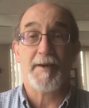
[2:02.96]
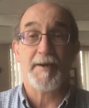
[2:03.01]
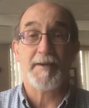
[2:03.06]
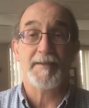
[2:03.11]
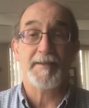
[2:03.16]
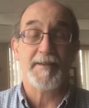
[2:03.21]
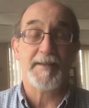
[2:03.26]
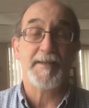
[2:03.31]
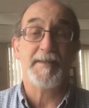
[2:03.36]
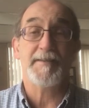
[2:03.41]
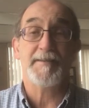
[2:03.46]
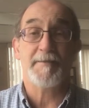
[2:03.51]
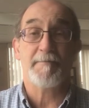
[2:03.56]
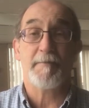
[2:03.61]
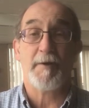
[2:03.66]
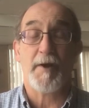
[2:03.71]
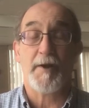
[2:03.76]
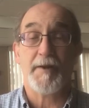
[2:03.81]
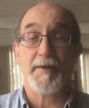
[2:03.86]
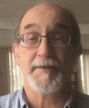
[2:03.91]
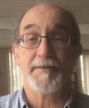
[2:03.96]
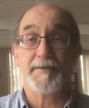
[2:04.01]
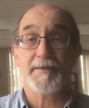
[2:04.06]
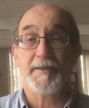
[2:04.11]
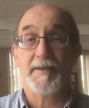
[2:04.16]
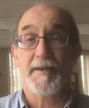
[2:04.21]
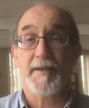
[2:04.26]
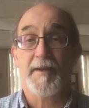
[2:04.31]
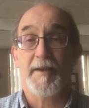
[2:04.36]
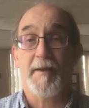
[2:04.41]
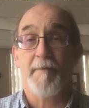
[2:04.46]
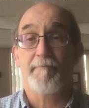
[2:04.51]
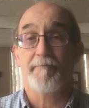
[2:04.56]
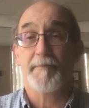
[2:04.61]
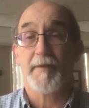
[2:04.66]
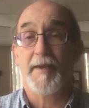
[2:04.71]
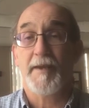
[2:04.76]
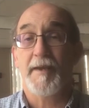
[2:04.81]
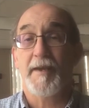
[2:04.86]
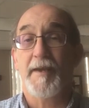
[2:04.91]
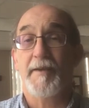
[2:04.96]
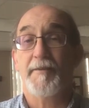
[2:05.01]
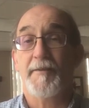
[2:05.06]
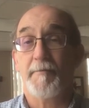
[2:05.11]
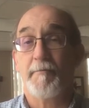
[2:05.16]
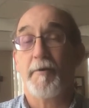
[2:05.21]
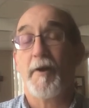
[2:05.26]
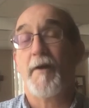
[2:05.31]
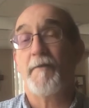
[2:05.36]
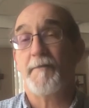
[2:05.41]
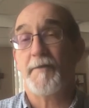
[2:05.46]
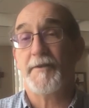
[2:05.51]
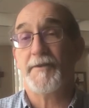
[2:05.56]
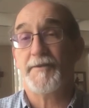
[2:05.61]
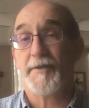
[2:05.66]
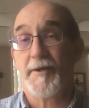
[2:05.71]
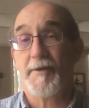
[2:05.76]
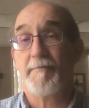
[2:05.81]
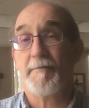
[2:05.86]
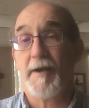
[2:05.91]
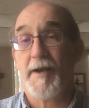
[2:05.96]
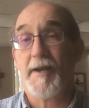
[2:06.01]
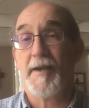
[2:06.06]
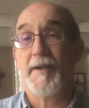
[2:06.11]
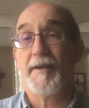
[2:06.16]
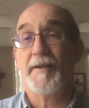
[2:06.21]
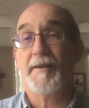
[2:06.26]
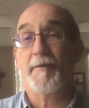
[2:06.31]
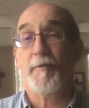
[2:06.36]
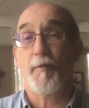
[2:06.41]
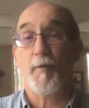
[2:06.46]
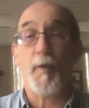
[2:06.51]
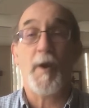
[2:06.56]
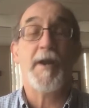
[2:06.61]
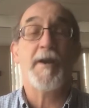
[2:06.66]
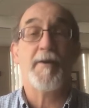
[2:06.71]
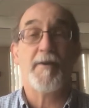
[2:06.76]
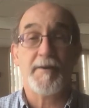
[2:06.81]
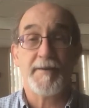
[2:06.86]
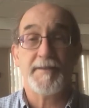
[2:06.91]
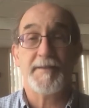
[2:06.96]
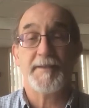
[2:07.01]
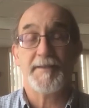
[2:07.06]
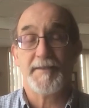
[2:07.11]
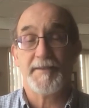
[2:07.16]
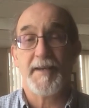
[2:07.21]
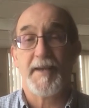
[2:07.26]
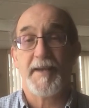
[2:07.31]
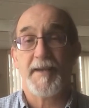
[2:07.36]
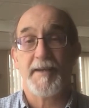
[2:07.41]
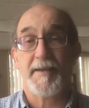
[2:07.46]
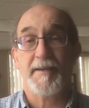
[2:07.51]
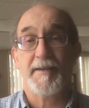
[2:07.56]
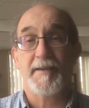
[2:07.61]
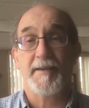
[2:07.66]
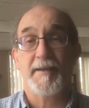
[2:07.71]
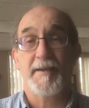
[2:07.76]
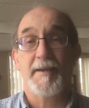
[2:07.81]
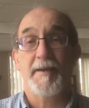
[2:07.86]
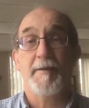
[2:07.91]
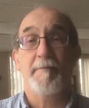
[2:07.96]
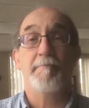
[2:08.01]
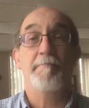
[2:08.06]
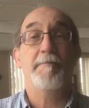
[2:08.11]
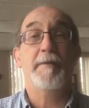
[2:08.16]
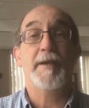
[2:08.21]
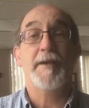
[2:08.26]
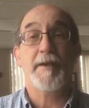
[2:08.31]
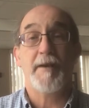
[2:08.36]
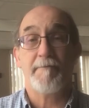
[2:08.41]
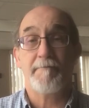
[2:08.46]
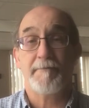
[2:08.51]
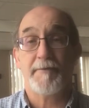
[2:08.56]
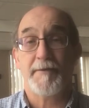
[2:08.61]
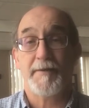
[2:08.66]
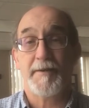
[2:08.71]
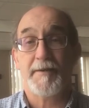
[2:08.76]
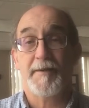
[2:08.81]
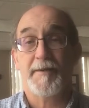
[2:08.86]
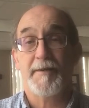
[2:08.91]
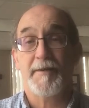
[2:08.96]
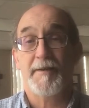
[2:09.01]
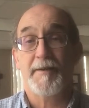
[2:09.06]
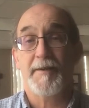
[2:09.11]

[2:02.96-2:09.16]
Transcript: deeds upon us. The prophet Jeremiah went on to say, "Be comforted.